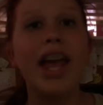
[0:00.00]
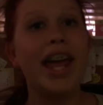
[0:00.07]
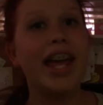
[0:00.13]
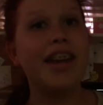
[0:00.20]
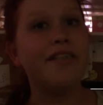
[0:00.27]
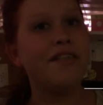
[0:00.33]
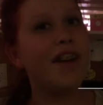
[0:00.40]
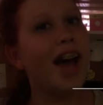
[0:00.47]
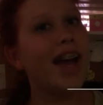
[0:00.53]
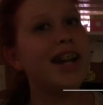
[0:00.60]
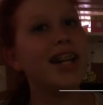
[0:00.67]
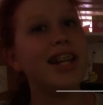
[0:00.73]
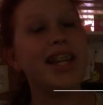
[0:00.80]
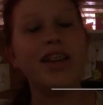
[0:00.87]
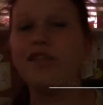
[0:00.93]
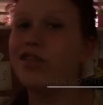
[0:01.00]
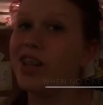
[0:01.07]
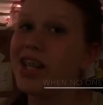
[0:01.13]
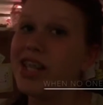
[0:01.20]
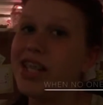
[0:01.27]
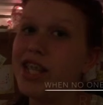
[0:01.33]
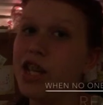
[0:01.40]
And finally,
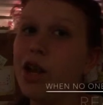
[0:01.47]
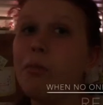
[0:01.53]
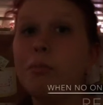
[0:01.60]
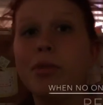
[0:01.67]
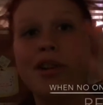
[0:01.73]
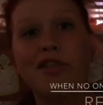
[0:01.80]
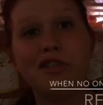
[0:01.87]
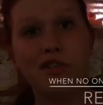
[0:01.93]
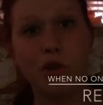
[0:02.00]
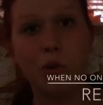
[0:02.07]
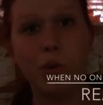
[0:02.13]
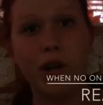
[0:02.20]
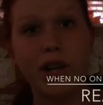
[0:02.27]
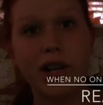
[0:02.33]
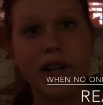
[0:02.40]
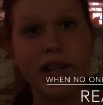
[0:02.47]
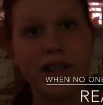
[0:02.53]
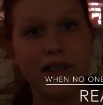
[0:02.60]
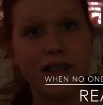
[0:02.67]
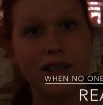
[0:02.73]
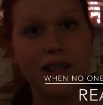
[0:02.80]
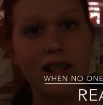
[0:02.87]
reason number 4.
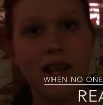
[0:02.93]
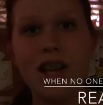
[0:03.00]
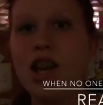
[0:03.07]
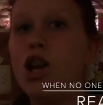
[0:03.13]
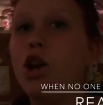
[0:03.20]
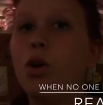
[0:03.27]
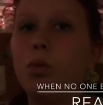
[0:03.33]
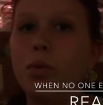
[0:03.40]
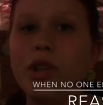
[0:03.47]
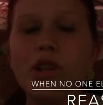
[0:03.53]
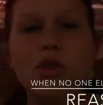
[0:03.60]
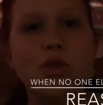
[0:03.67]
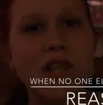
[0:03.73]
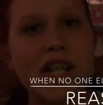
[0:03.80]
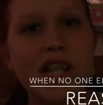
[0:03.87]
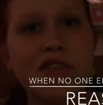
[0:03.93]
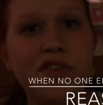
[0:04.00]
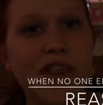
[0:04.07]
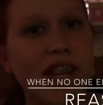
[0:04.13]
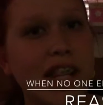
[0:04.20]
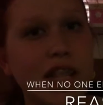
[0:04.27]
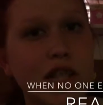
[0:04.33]
When you just
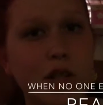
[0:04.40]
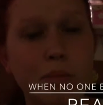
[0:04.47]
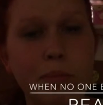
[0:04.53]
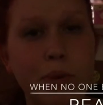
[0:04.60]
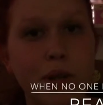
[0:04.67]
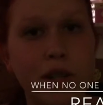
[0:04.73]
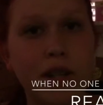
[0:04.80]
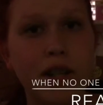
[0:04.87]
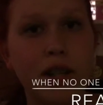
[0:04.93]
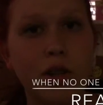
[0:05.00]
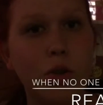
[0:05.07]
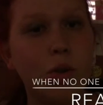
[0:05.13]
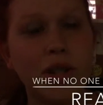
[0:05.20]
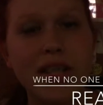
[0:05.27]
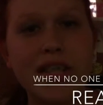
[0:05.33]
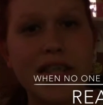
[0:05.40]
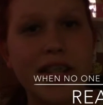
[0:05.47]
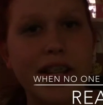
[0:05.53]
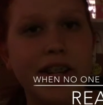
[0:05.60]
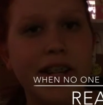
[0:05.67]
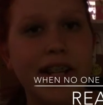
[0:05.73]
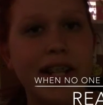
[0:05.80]
finished a book or a
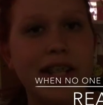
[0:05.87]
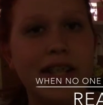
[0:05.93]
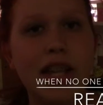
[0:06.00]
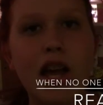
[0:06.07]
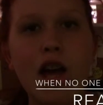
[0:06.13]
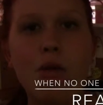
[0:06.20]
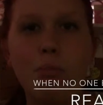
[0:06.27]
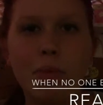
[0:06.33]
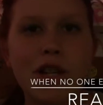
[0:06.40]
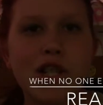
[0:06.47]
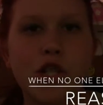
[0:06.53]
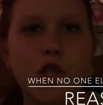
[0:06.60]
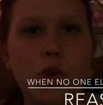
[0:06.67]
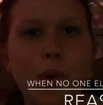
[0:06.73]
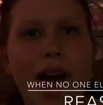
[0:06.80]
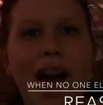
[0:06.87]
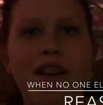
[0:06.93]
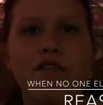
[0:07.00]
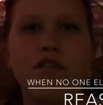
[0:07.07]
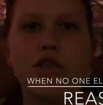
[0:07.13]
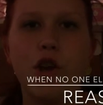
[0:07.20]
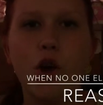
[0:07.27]
series, but you
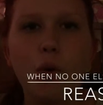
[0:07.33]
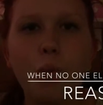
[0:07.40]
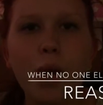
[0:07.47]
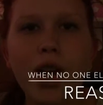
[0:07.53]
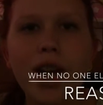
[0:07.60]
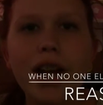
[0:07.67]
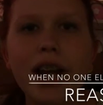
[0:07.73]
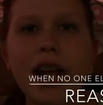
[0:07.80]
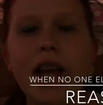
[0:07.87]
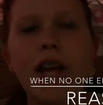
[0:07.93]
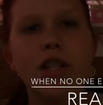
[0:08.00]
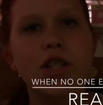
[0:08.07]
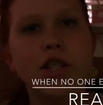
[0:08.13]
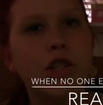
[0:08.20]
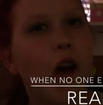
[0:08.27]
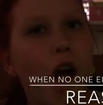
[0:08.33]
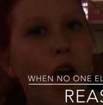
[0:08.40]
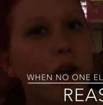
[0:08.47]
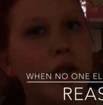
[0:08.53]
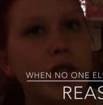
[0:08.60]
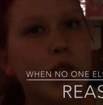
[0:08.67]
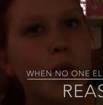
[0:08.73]
have no one to
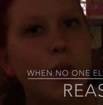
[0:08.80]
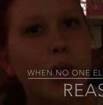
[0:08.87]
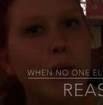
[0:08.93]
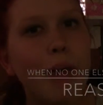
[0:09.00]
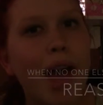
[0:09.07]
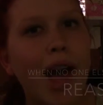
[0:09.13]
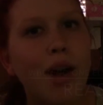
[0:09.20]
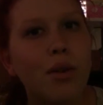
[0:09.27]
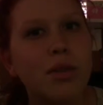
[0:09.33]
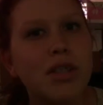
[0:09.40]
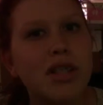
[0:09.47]
talk to it about.